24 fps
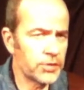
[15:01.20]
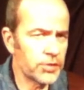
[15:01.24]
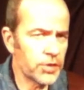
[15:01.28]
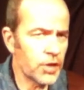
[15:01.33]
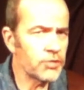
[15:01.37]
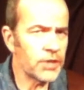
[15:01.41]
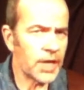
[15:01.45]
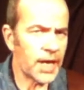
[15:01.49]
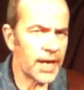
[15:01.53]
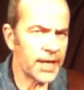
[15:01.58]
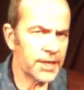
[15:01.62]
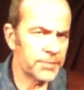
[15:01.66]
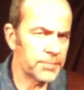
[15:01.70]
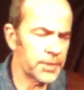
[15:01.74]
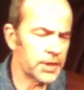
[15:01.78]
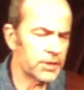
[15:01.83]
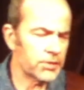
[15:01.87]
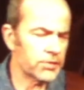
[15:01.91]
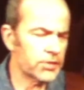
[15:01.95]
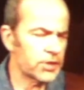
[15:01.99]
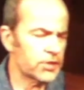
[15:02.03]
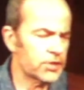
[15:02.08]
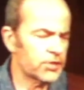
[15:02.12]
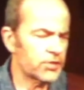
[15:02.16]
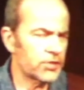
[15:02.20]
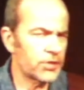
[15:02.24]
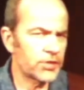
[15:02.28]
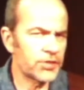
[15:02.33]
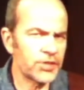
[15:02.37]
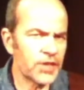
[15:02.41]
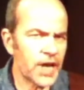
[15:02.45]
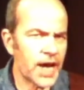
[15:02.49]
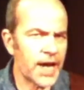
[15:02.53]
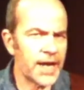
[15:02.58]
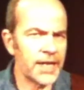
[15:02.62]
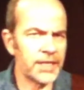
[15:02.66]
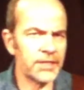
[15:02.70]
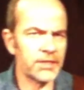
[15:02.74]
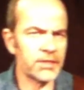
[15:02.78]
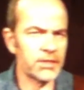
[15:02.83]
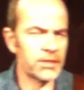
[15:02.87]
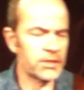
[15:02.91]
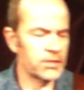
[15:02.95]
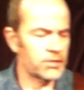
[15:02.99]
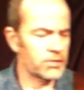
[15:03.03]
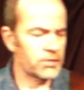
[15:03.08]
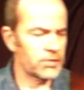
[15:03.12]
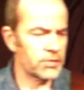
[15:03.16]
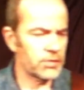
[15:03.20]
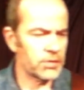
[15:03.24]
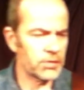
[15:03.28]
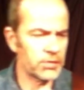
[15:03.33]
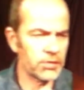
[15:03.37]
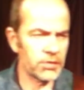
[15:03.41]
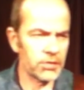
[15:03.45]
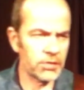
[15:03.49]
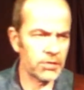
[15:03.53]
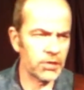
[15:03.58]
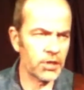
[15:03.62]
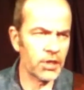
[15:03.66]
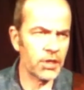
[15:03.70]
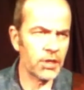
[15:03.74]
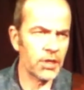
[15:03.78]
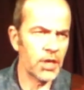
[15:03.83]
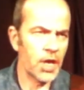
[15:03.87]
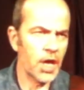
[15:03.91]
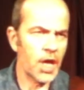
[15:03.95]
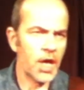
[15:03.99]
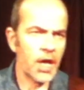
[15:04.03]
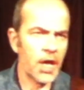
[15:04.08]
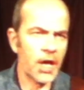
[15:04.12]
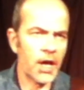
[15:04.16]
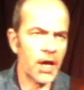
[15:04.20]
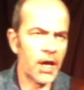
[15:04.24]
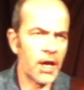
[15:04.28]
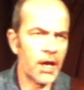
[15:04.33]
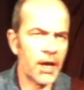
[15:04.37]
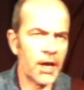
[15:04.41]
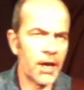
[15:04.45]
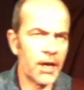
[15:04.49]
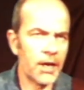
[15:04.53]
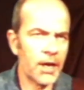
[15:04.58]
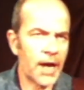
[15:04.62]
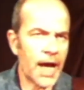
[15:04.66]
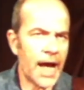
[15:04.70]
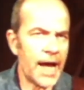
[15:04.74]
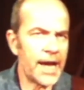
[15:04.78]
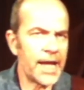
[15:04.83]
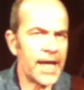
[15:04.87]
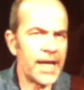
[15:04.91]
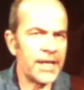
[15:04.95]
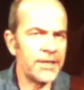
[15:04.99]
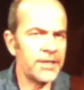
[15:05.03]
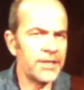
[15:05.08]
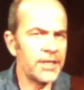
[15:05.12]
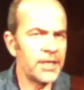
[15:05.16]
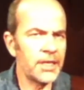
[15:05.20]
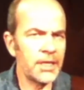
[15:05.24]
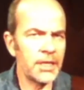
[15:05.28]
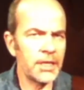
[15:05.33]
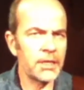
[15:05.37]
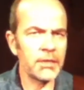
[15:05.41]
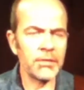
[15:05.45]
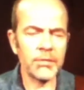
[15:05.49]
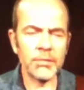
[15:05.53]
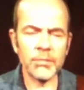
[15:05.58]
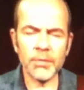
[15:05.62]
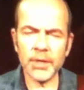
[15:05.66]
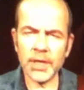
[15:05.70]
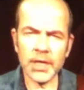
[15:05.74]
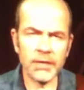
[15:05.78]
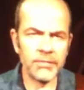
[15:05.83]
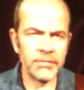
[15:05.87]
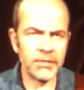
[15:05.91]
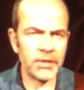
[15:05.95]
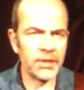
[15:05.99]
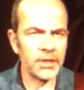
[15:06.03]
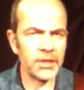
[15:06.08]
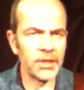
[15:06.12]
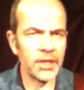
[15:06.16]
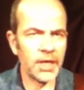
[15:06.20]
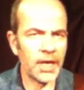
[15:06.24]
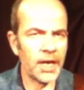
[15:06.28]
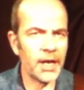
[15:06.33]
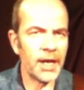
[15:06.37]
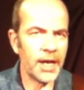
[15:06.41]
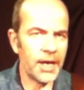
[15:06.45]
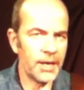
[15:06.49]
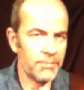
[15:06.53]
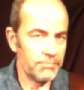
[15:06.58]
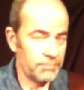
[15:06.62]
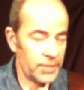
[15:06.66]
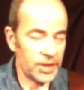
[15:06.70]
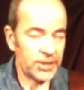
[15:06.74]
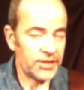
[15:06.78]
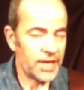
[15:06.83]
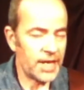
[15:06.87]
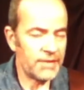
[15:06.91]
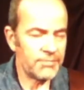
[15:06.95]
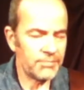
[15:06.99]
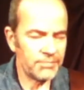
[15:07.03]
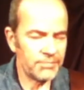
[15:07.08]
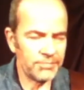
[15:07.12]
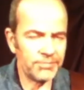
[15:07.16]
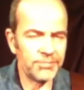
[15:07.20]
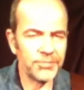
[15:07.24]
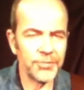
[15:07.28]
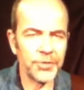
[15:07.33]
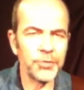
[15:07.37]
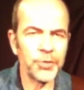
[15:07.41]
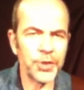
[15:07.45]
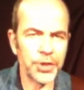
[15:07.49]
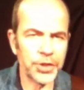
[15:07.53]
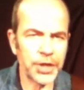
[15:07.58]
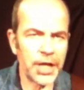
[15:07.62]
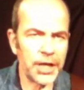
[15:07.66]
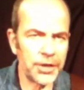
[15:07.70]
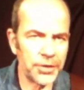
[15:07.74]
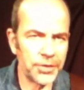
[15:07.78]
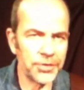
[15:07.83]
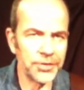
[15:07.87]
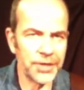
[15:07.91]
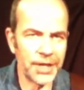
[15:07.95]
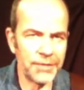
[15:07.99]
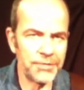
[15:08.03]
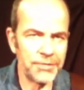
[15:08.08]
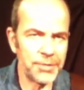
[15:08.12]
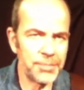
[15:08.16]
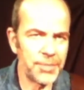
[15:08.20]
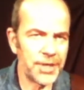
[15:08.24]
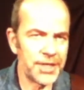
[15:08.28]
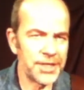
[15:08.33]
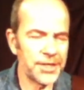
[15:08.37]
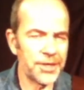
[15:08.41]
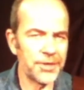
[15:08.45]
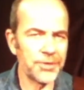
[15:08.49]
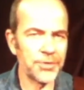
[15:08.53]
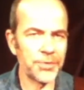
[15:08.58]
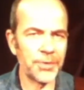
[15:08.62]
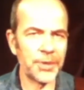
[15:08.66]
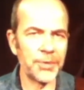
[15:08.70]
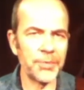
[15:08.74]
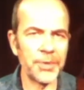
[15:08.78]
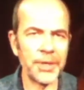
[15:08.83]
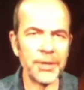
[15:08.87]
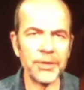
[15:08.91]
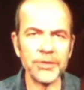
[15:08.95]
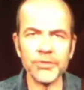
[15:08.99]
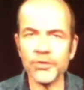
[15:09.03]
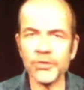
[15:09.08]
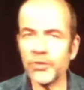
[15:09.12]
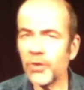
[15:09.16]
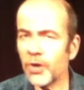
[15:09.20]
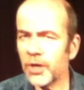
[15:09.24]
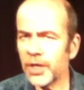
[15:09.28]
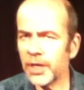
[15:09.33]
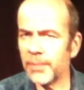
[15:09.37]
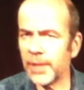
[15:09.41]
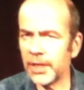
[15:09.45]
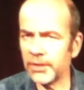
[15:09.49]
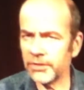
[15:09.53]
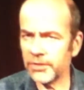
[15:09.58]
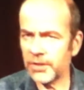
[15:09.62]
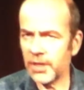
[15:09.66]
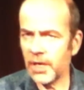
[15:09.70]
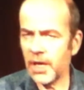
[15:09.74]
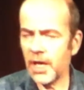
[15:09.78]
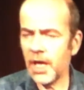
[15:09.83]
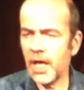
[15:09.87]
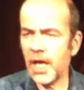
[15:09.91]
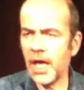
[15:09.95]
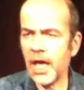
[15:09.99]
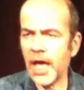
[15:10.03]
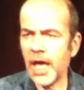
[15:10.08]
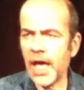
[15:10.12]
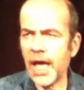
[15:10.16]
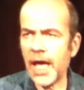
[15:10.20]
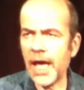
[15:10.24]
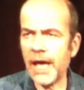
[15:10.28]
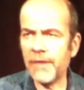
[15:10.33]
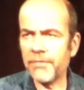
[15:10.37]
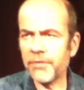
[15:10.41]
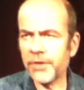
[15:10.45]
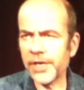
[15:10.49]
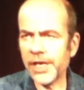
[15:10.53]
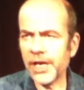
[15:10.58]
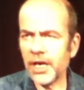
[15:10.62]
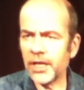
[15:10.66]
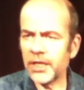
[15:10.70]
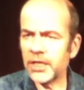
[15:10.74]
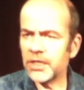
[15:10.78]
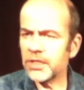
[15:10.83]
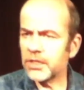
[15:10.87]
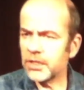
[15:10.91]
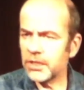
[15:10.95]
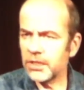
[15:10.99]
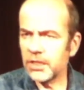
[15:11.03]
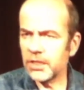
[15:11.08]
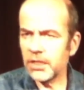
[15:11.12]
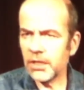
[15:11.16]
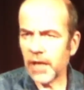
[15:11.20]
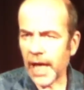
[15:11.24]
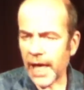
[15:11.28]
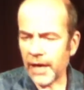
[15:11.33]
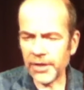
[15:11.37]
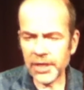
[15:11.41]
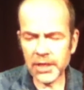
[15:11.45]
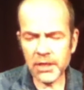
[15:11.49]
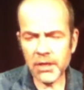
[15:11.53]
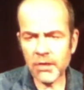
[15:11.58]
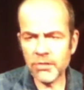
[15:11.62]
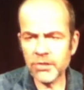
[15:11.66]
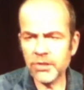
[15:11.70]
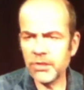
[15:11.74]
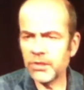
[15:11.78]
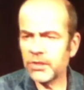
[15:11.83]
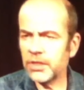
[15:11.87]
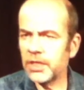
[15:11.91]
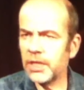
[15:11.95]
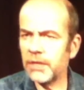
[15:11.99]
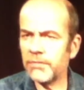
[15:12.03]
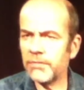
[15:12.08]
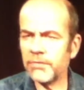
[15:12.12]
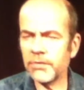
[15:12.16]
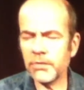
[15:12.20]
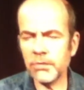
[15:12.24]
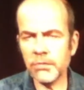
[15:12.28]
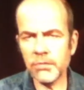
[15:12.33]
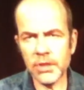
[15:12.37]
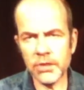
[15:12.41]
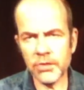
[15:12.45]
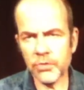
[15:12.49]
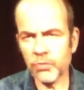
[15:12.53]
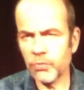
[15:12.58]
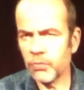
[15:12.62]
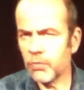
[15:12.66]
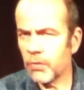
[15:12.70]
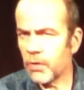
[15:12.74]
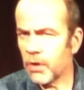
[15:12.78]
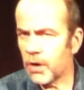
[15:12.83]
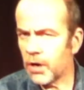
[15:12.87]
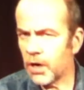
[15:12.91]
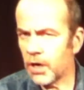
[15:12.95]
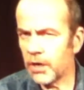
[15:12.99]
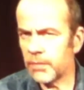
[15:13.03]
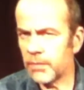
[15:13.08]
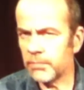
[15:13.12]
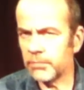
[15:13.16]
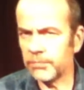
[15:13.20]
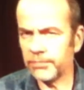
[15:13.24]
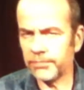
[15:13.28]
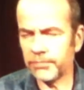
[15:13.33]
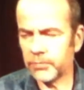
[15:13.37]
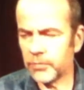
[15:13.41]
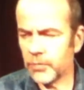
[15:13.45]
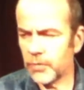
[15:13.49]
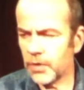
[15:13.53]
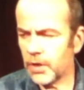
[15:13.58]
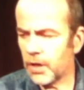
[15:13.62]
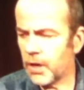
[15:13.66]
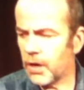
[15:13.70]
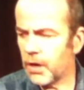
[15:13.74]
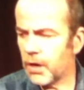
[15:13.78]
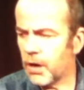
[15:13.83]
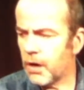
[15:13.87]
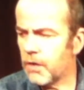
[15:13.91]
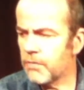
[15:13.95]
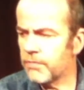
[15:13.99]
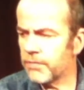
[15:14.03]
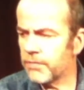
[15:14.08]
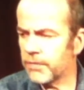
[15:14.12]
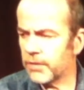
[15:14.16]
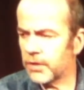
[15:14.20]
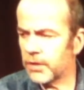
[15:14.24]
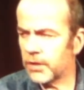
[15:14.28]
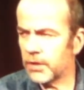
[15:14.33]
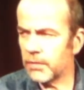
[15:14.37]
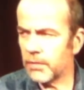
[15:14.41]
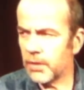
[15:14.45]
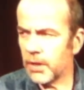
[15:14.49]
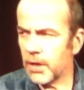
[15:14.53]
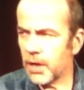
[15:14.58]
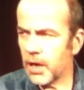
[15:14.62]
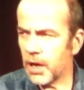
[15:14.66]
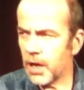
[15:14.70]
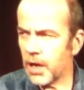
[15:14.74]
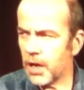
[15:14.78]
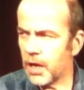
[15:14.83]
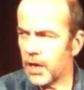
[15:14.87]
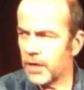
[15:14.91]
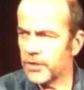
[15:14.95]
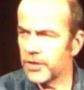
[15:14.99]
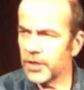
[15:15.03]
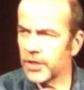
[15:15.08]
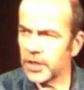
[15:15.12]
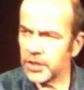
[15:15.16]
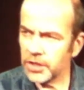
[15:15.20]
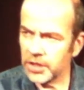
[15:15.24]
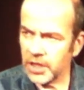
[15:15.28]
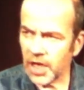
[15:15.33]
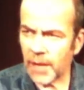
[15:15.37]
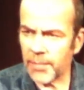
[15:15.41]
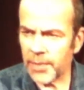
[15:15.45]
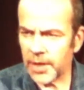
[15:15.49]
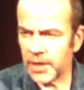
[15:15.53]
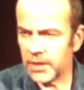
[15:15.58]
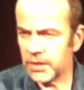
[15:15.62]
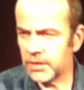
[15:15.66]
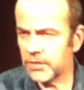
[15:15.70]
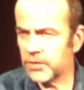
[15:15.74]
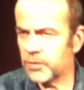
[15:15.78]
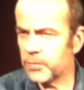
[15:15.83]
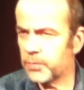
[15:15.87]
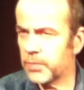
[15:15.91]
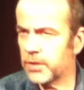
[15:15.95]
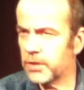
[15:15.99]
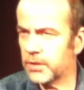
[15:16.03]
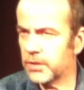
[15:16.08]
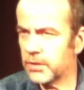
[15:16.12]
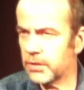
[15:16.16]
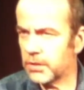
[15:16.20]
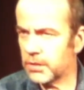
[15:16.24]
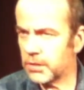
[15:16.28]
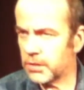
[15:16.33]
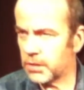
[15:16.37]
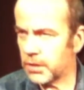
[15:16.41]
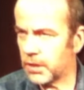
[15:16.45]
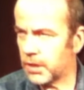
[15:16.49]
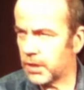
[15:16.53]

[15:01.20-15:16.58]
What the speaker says: don't like it because it's not tight, it's not high-endy or whatever, but then we're settled, everybody knows where we're talking about. And for the others, the alnicos just gives you this warm over, not dominant, but